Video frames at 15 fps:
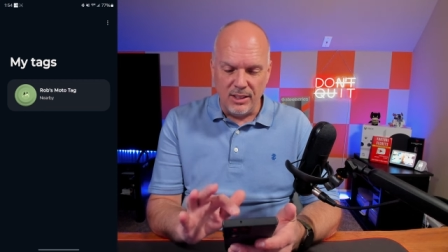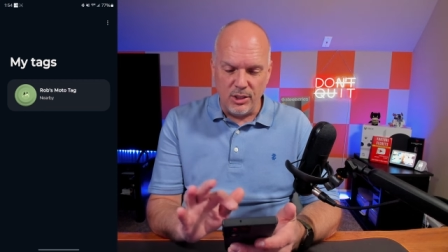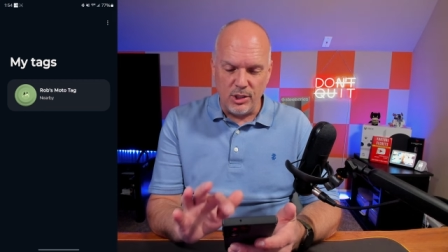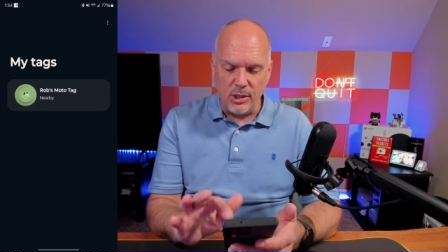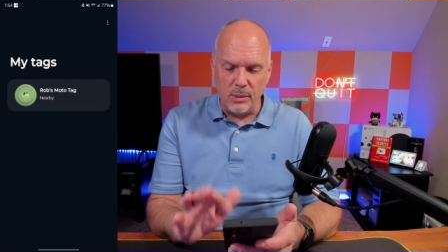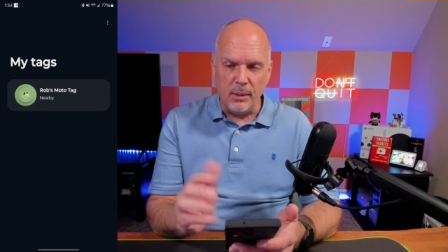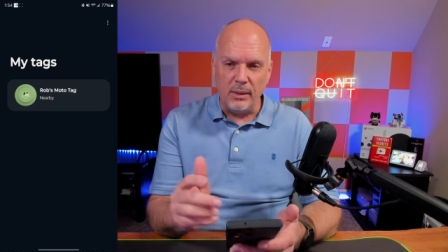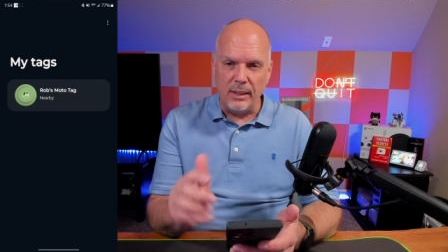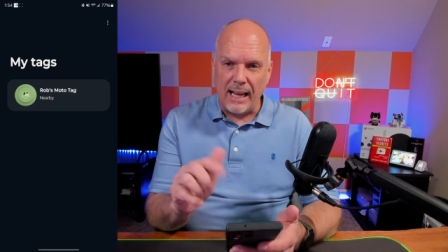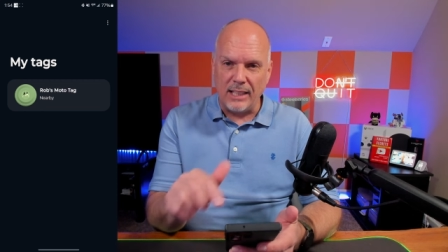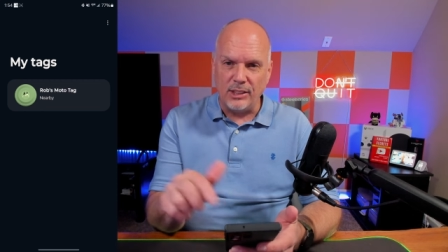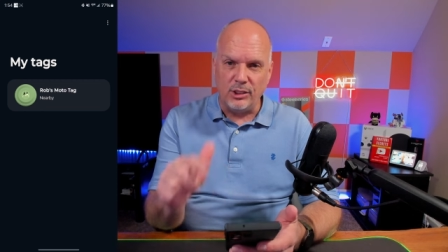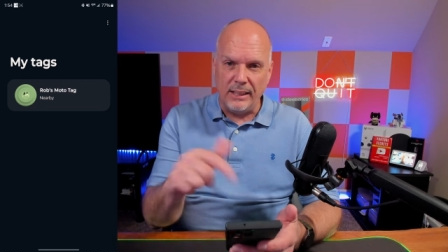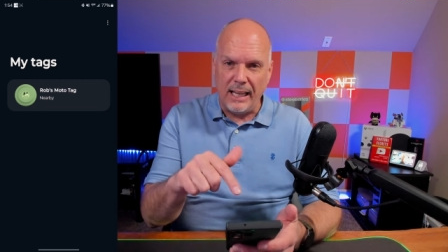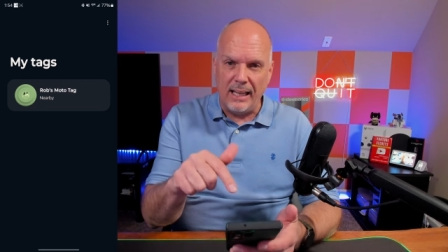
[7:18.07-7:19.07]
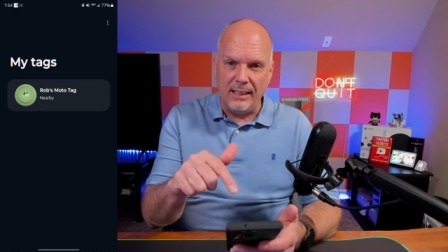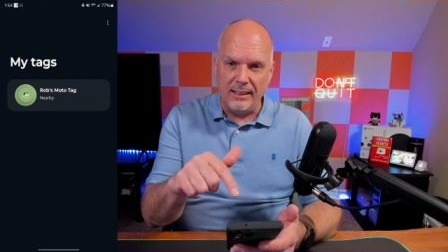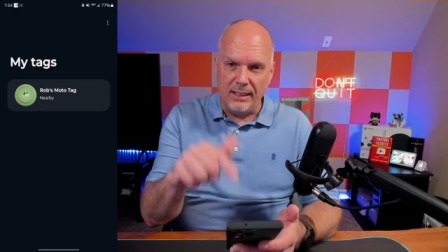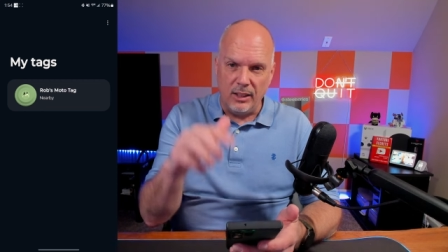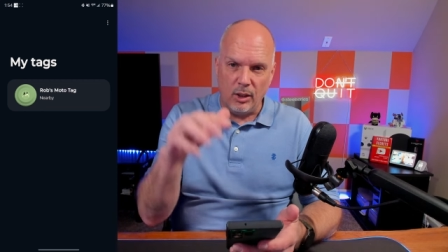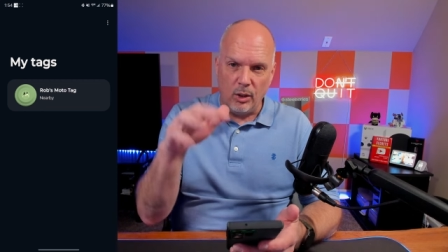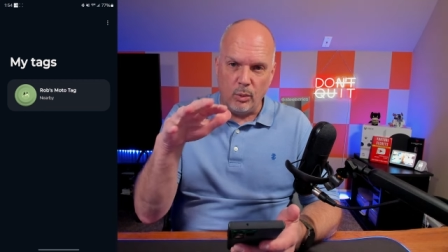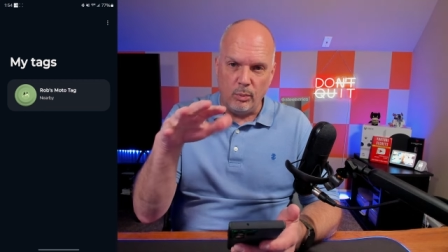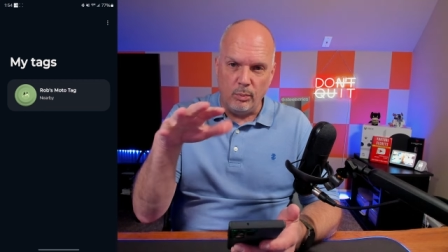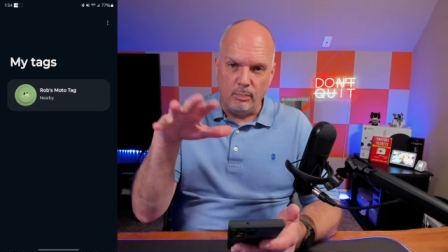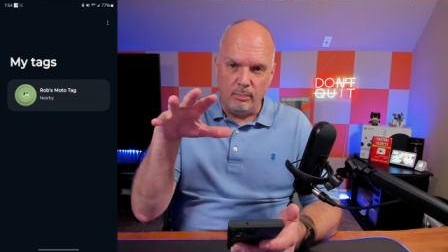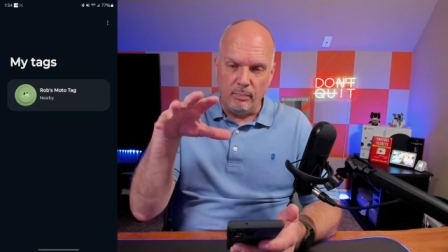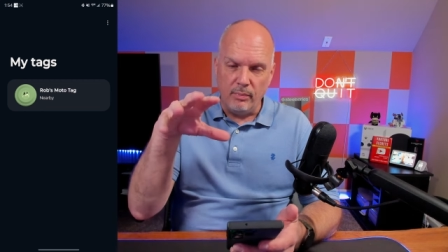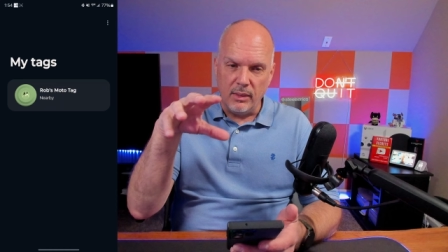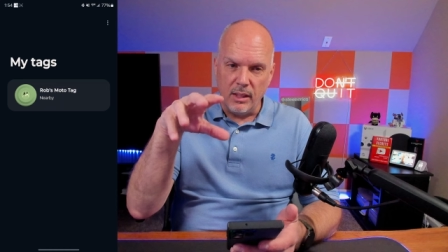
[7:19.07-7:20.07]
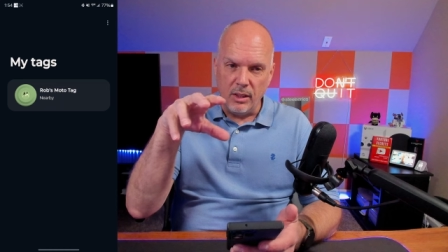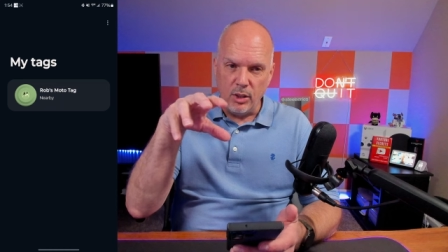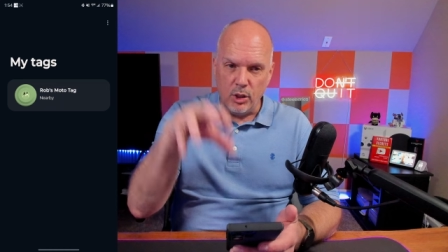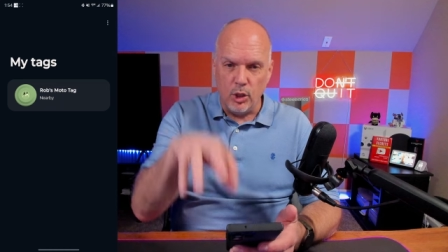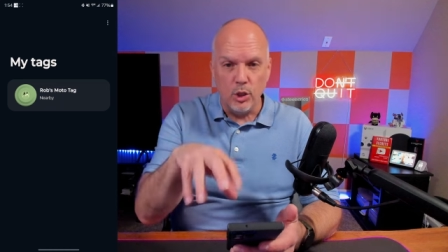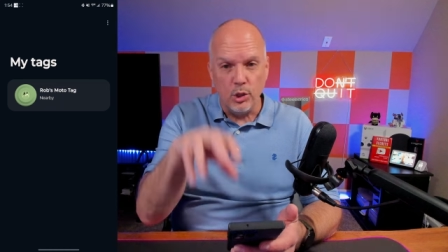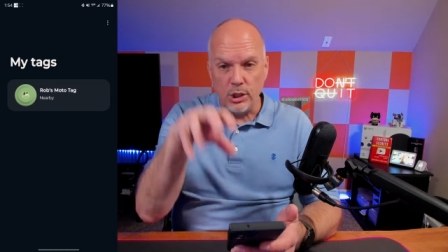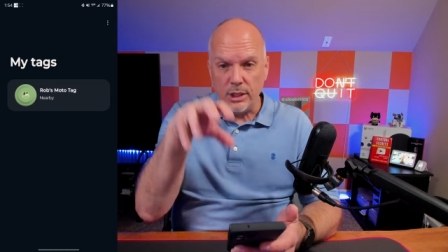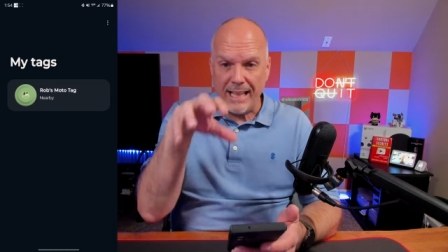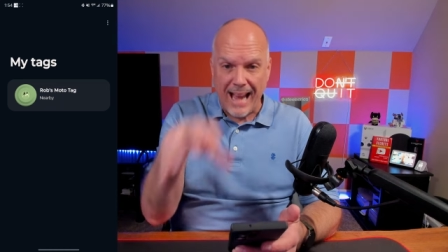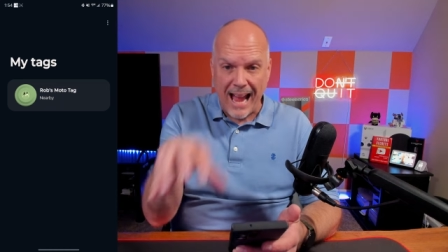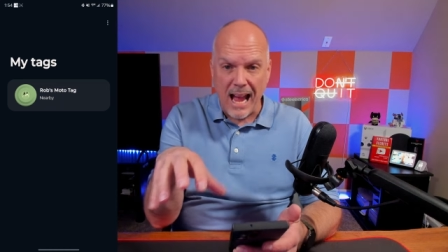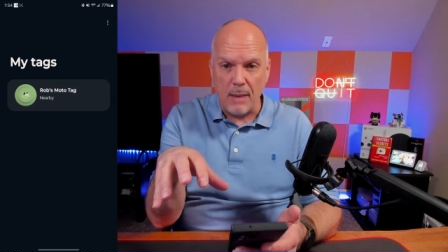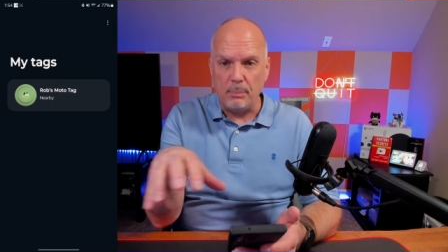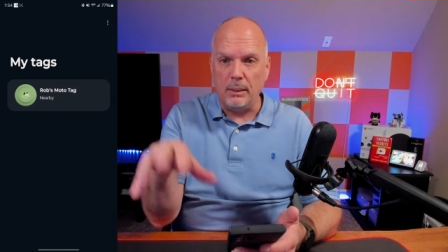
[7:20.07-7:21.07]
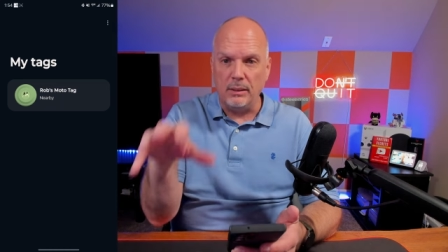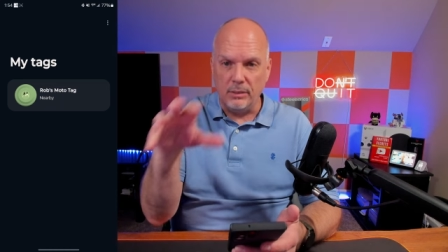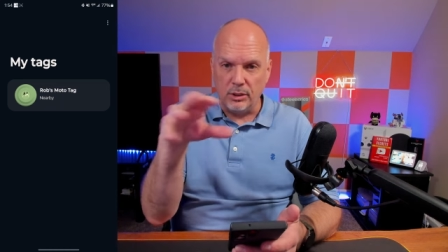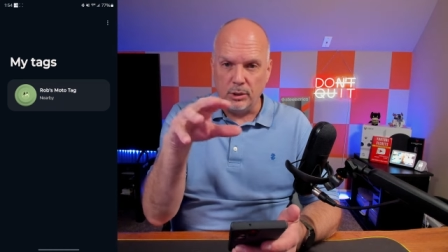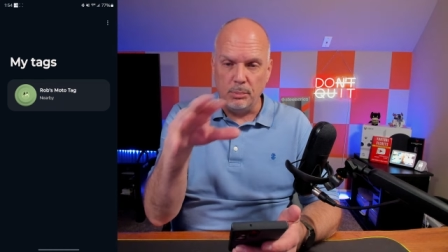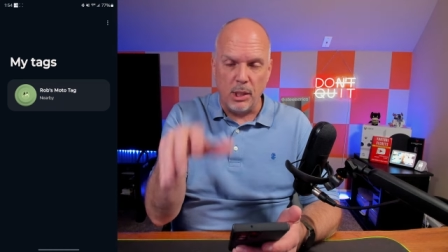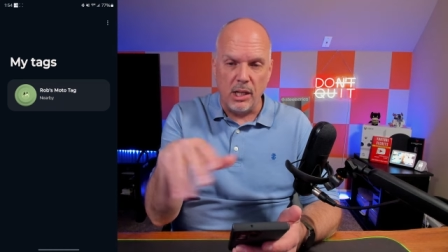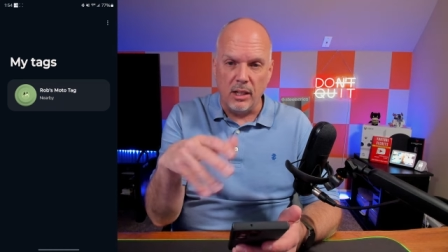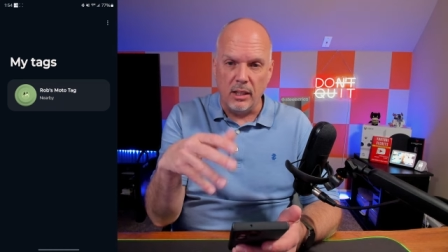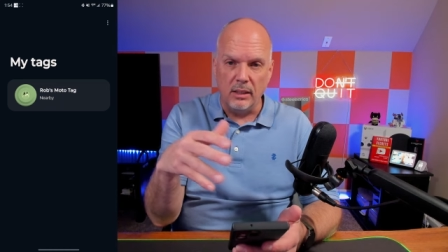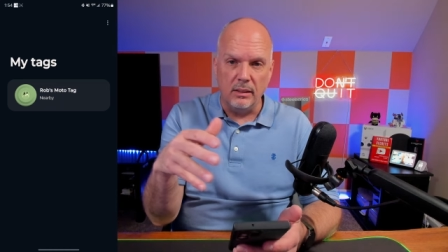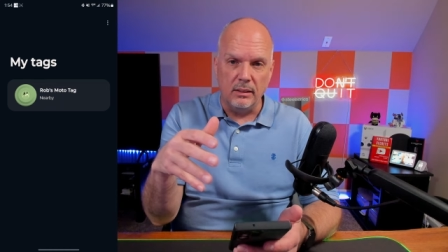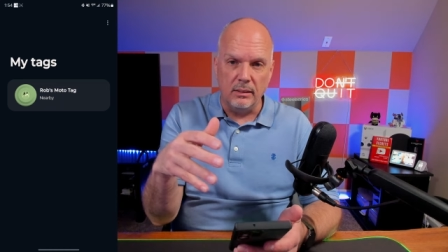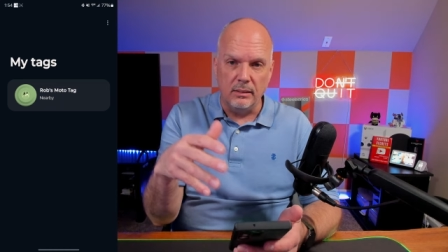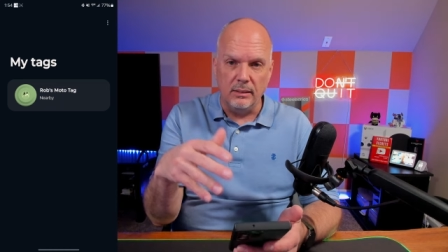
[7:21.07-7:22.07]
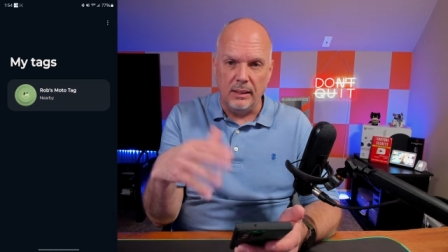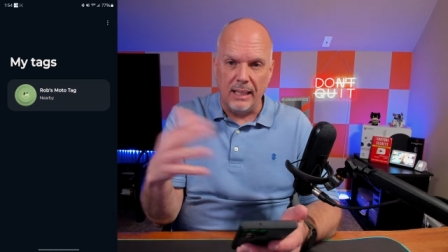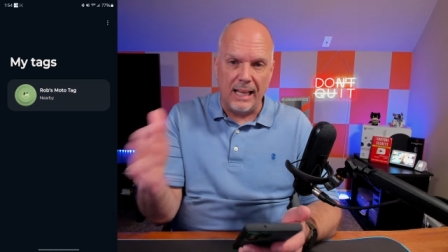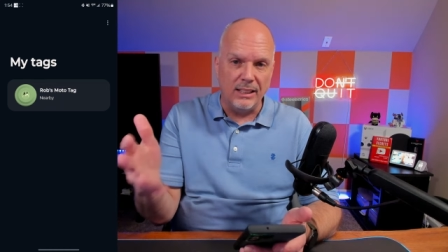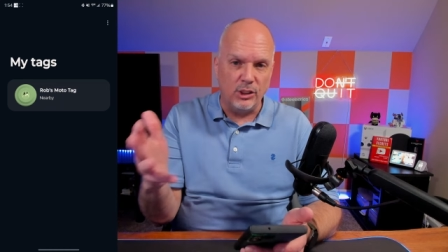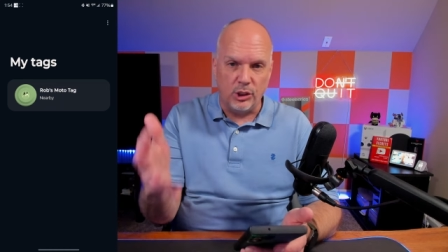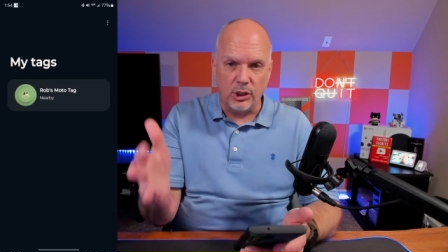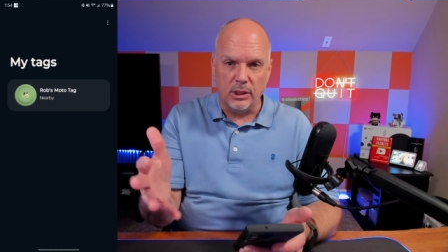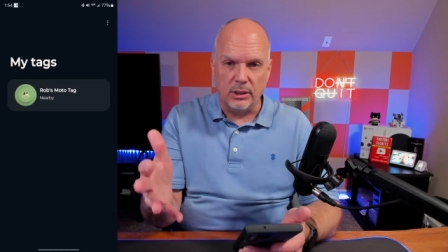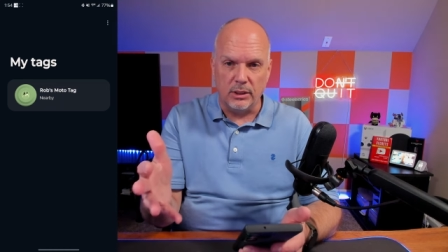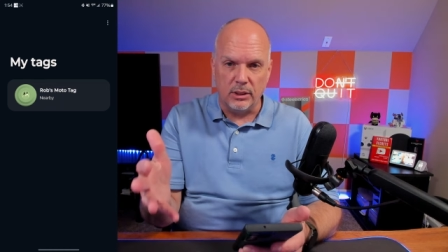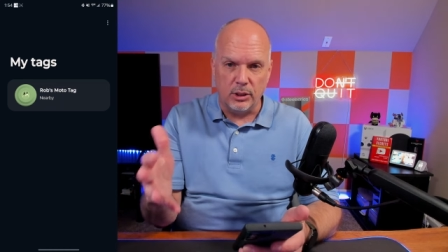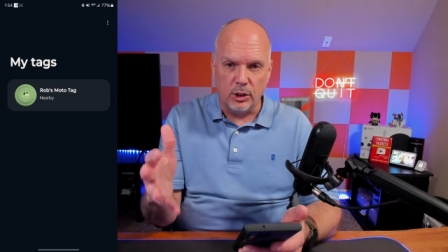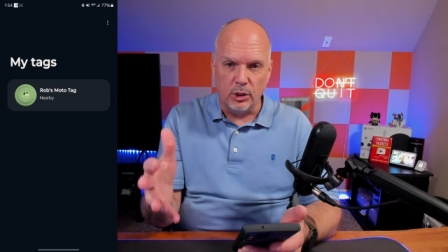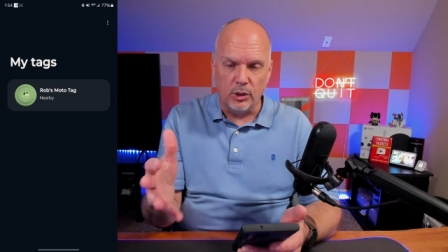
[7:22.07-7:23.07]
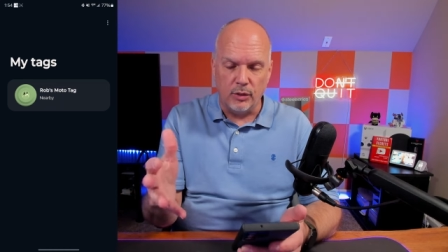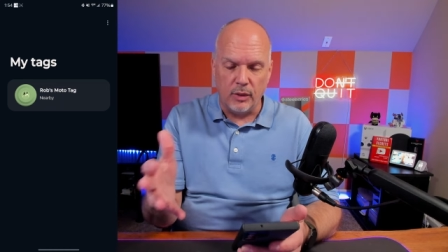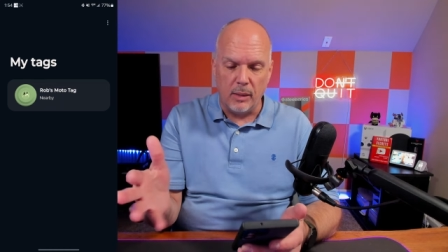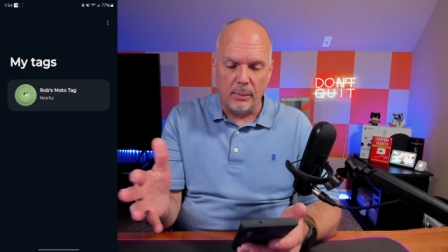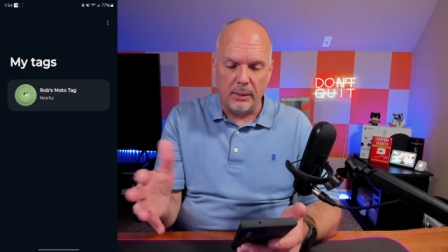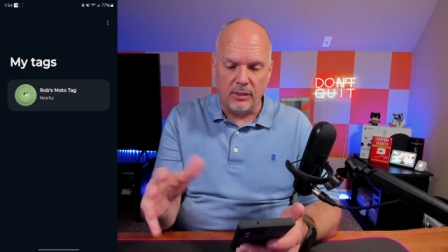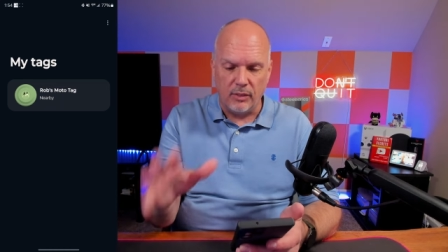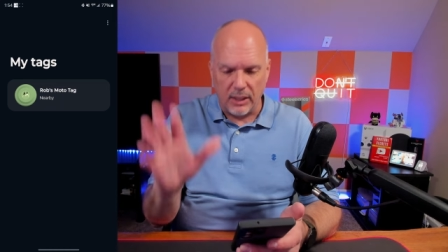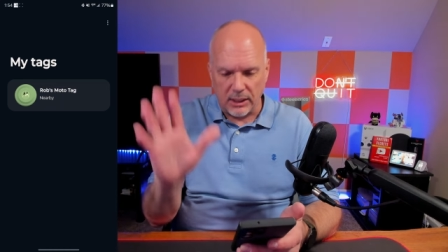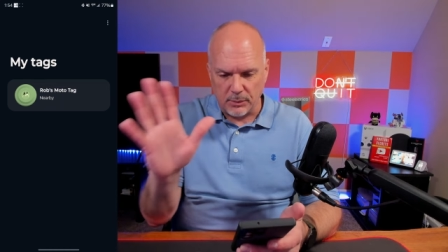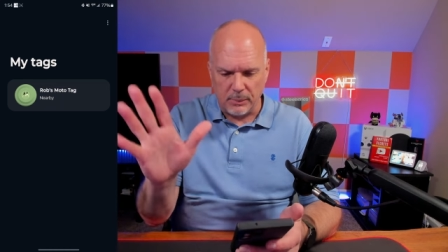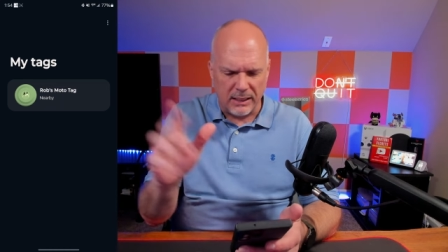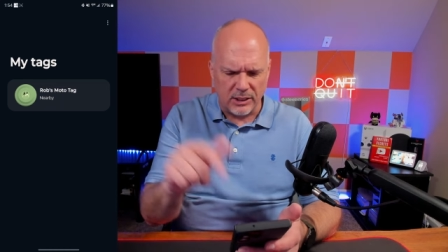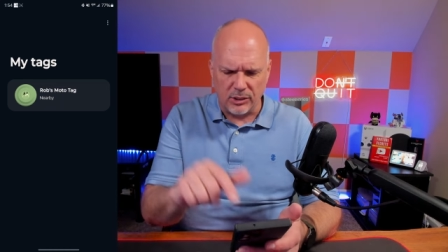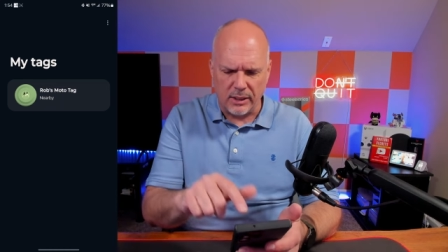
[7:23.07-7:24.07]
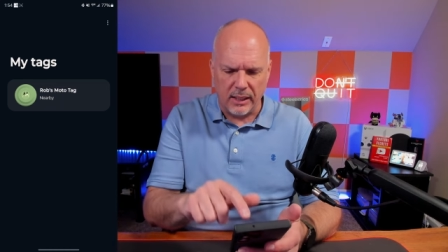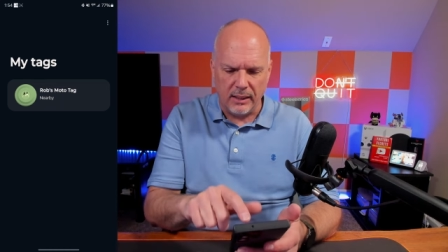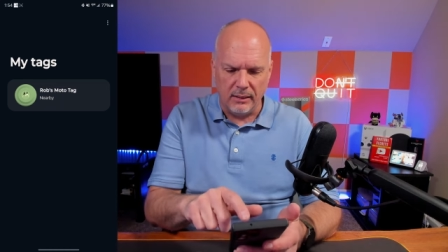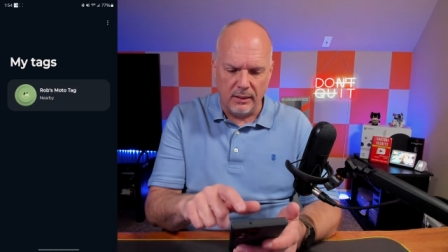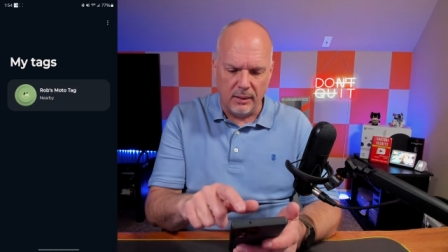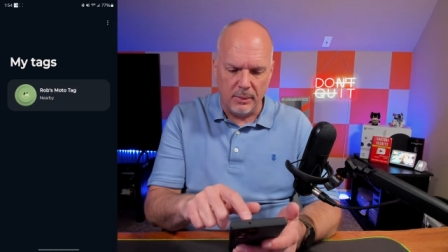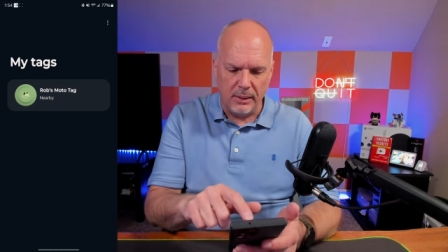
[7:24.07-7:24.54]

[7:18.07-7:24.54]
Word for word: You should be able to actually, you know, use the app to pair it, not just the Google Find My Device, but that's okay.